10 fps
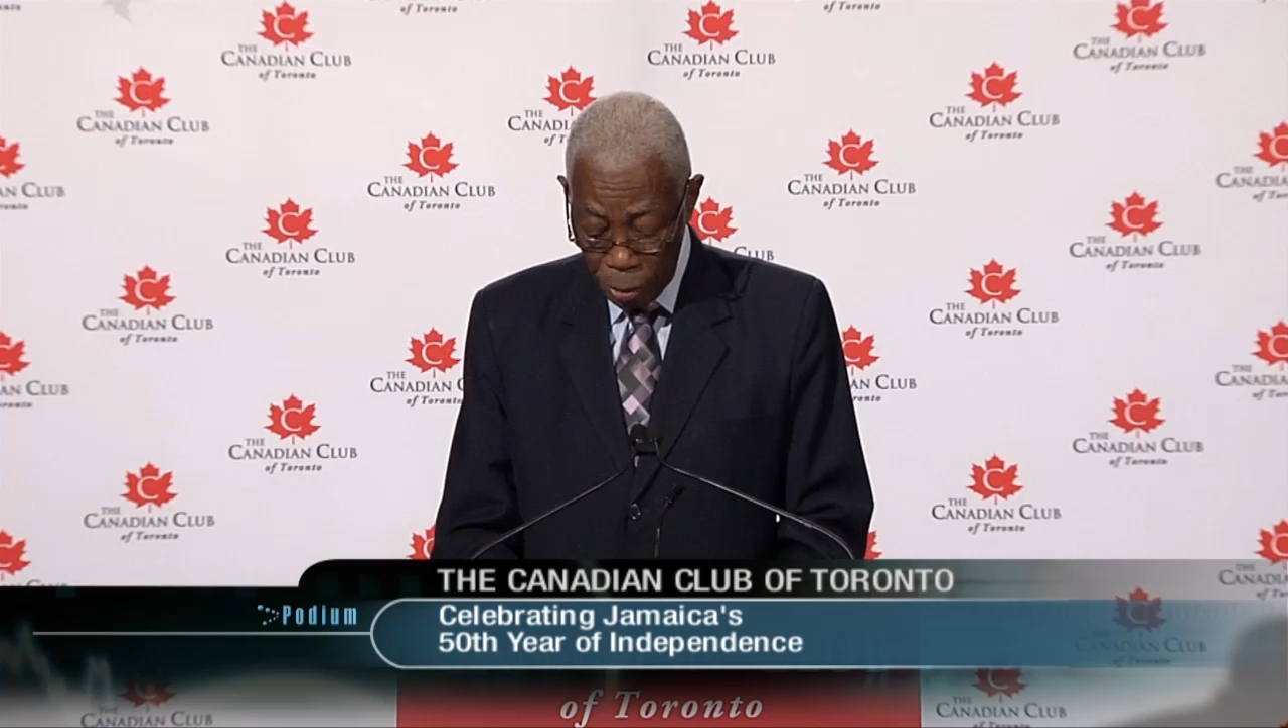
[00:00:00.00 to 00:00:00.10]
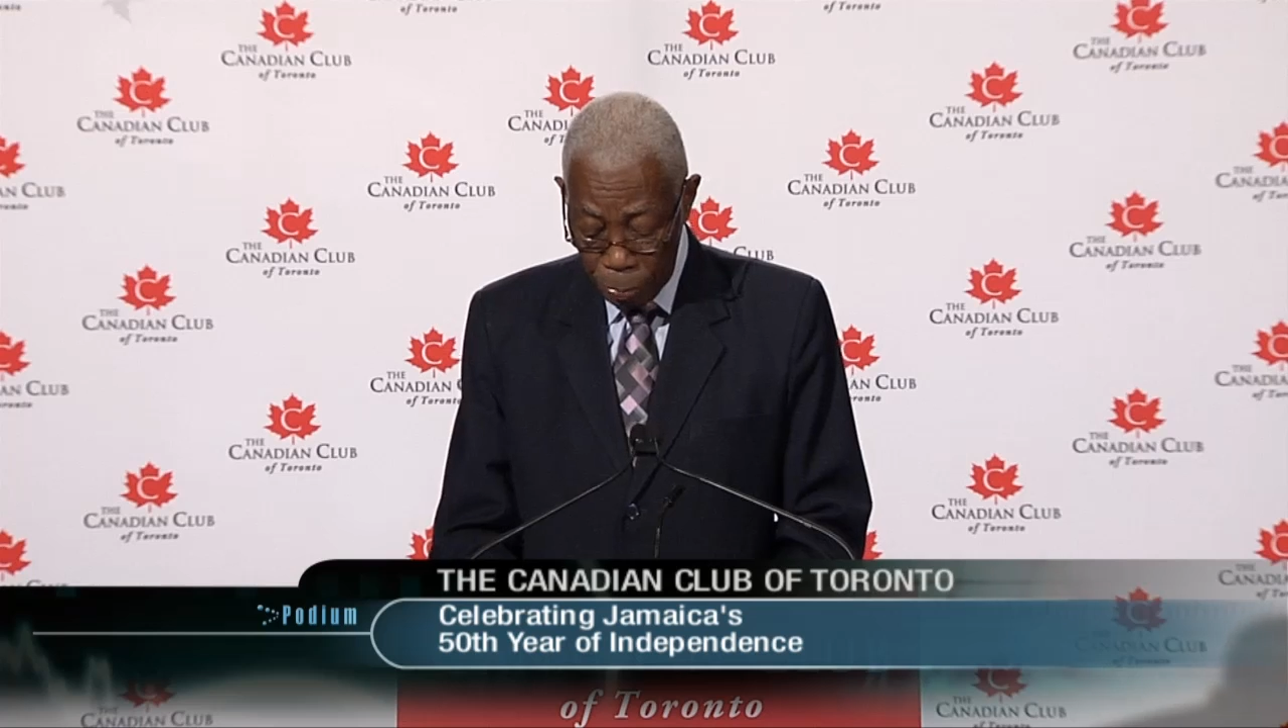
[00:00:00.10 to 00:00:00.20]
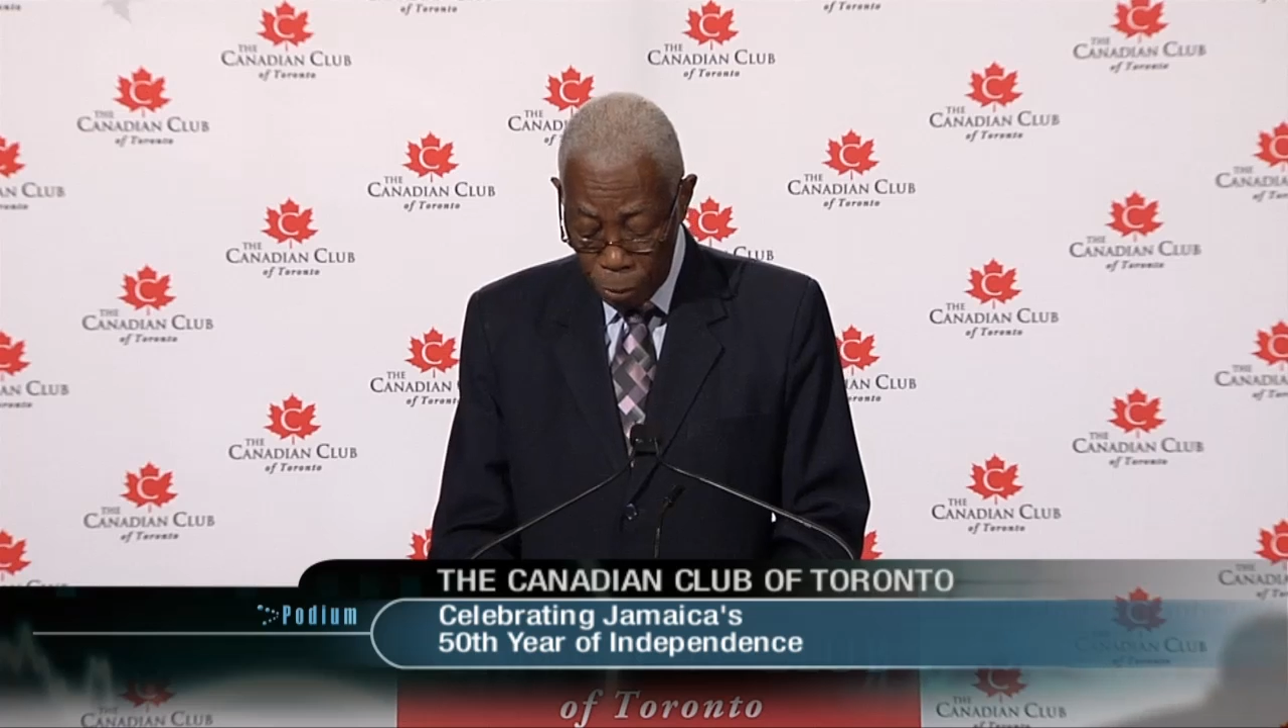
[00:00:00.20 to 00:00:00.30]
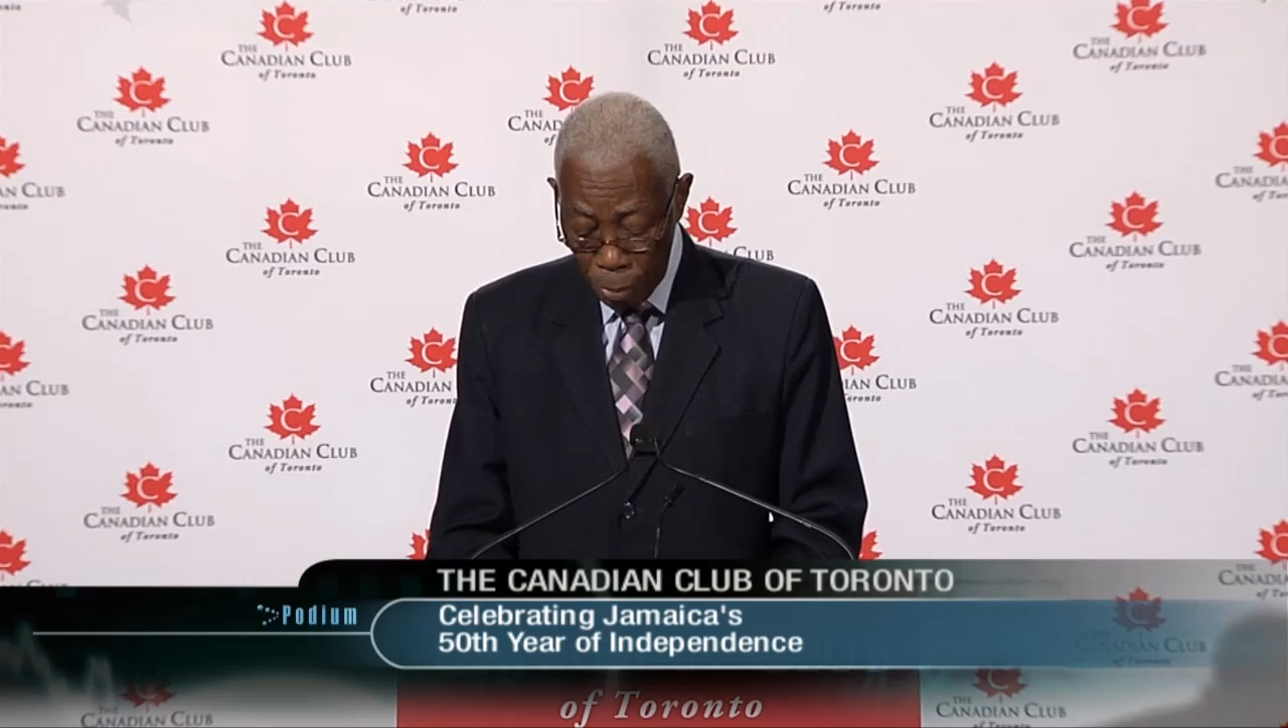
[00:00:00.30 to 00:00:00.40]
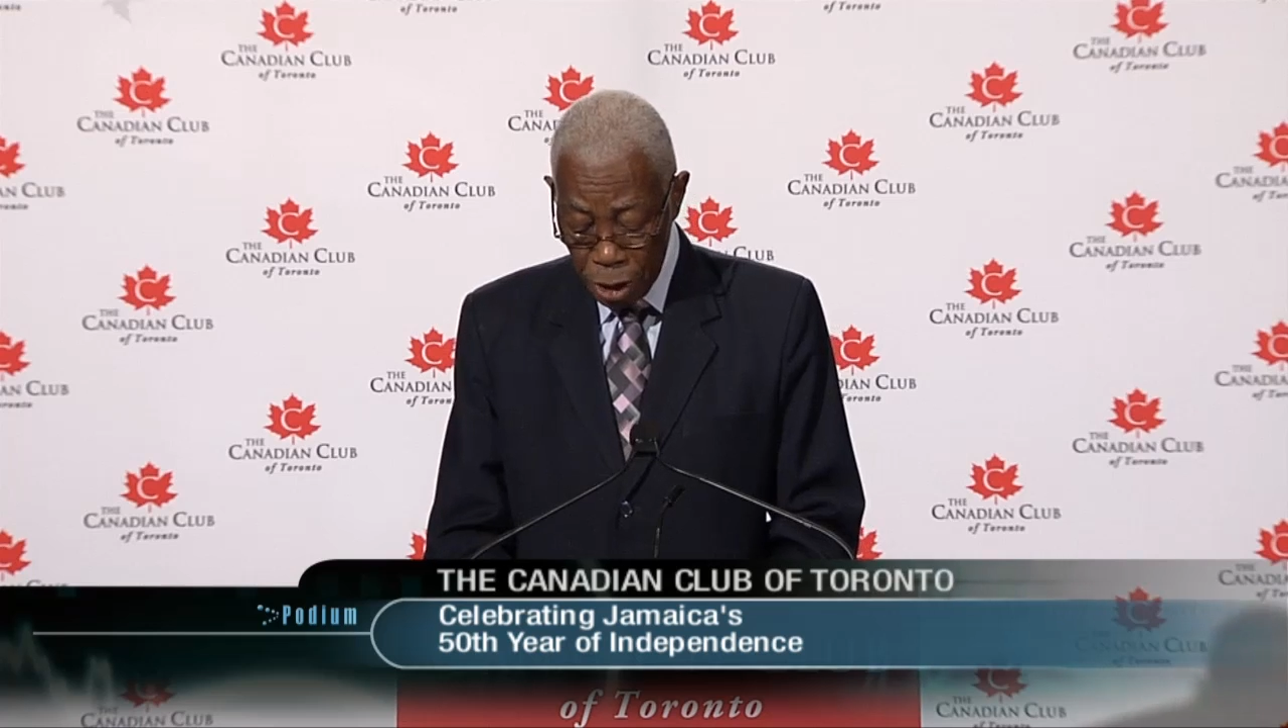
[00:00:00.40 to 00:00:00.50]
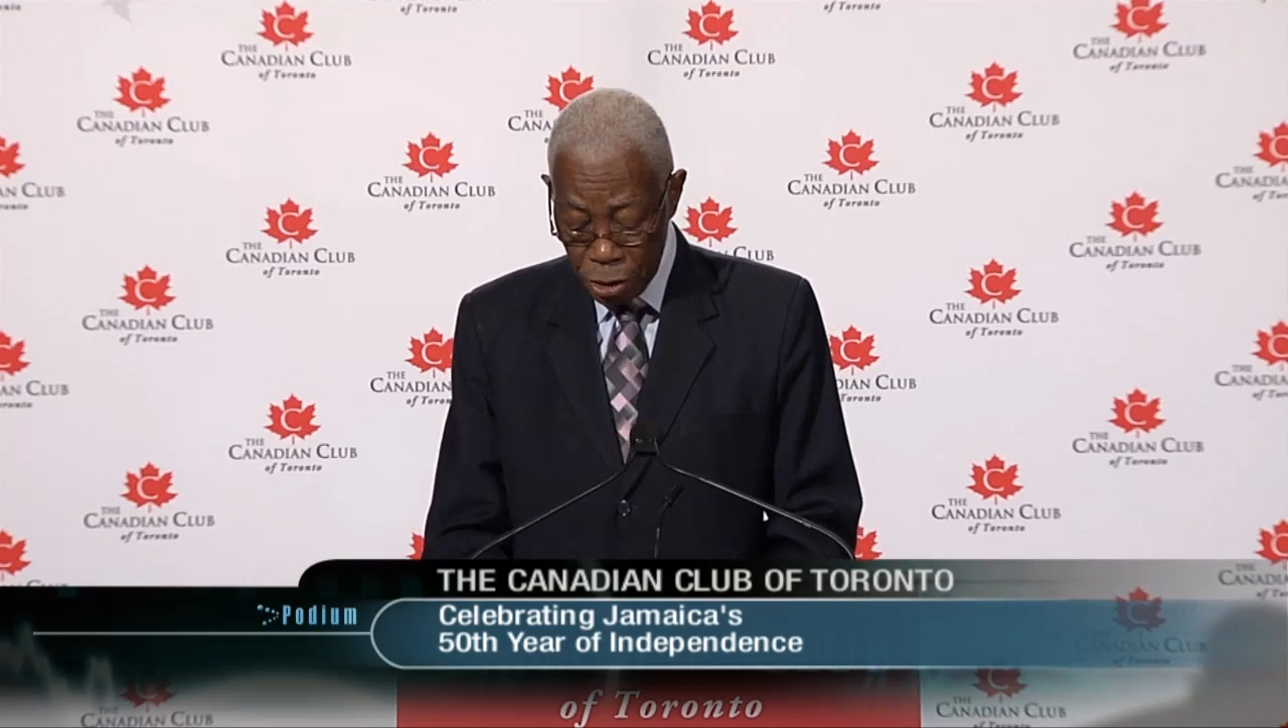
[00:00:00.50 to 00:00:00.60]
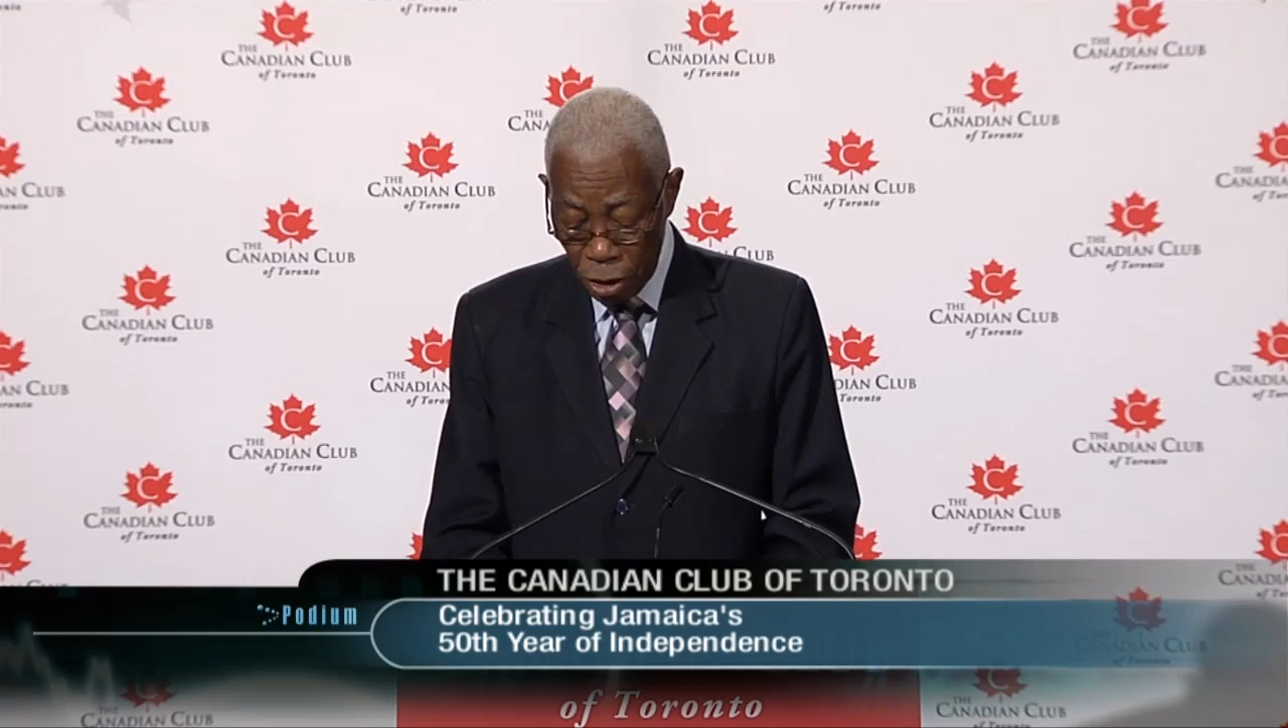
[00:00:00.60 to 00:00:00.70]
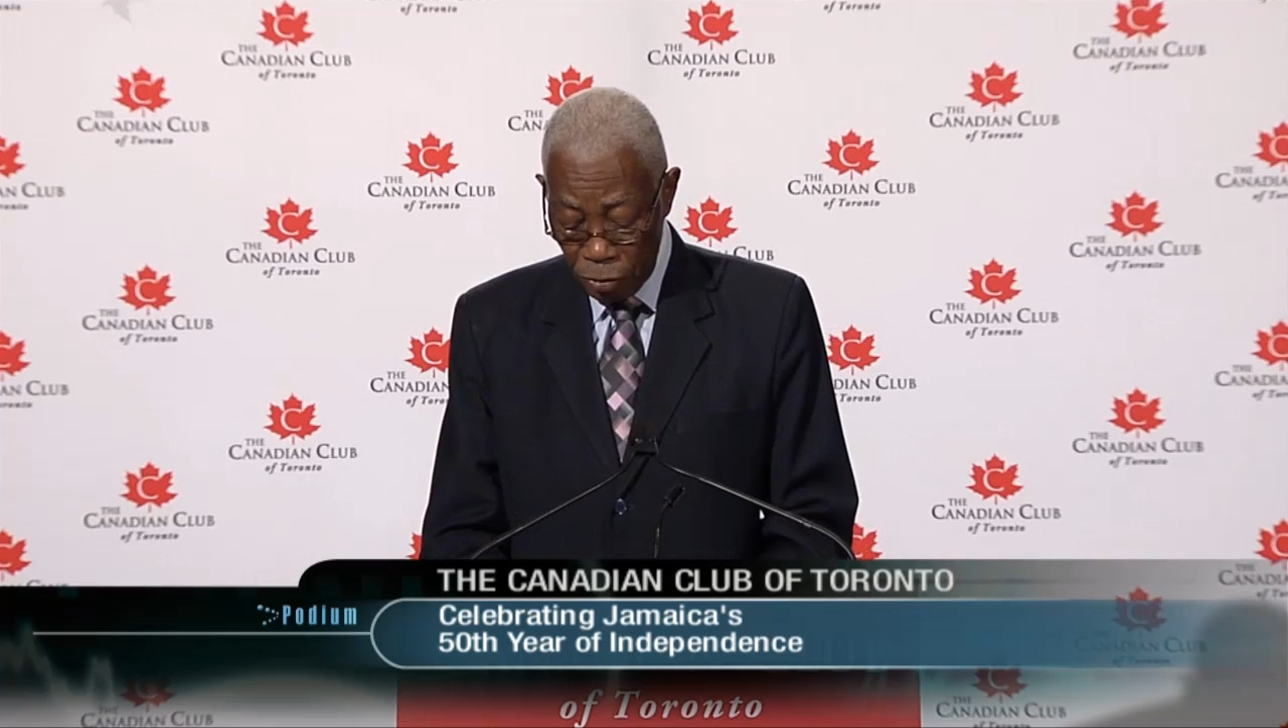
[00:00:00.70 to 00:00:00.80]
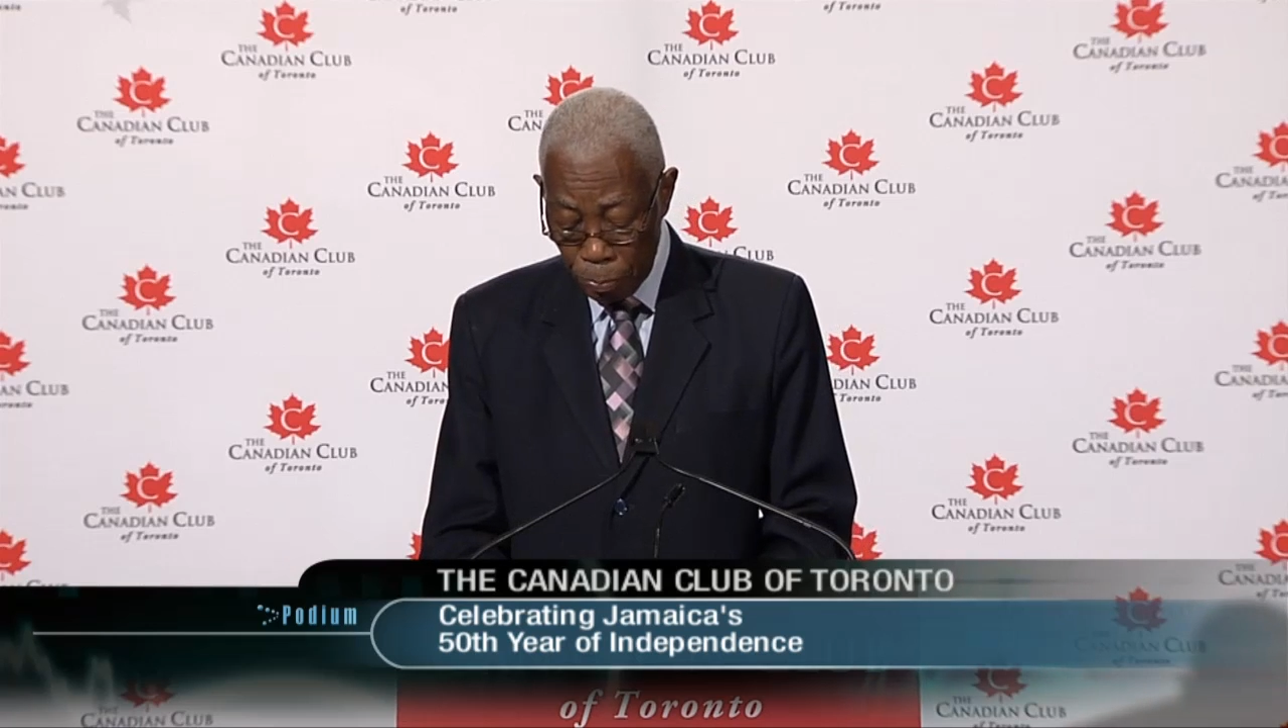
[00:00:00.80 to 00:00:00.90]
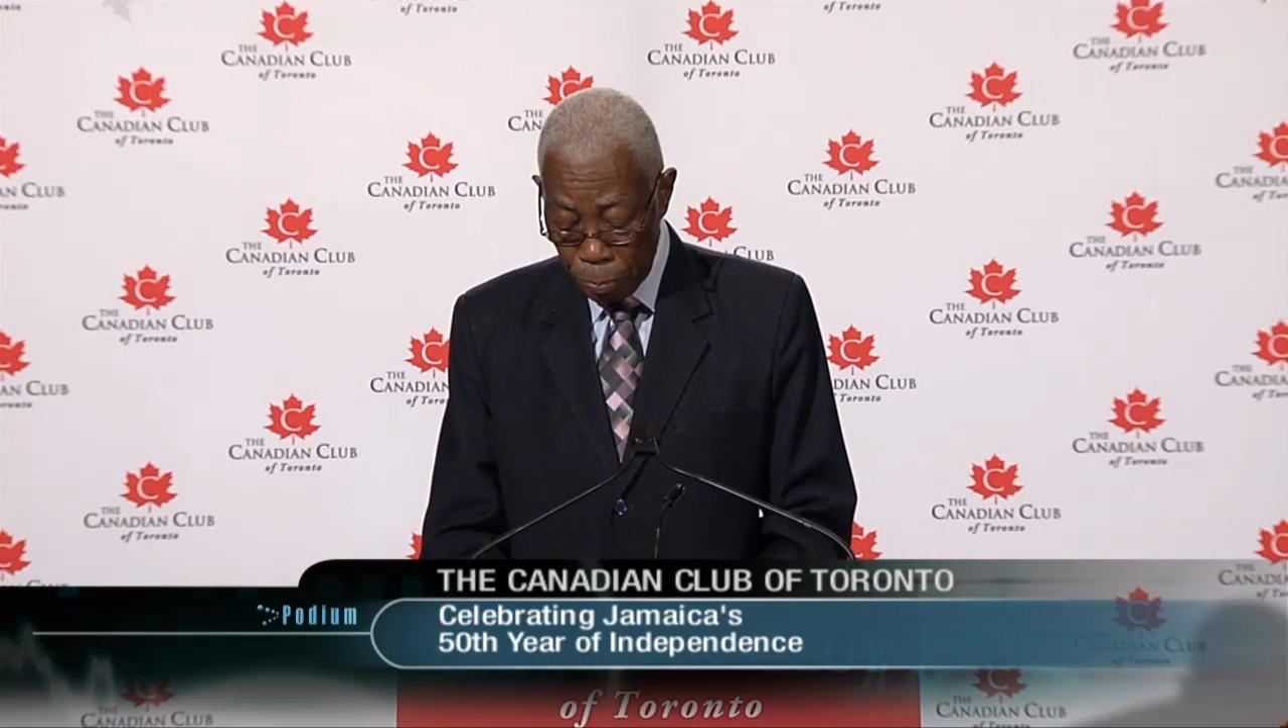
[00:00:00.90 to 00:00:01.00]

promise of